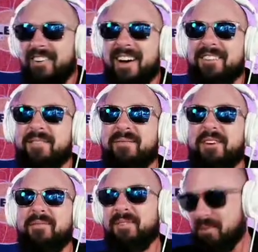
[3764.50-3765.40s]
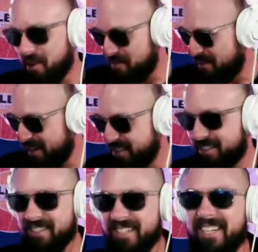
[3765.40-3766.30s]
I'll go have some fun for
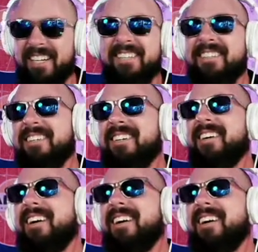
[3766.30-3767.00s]
$20. Shit.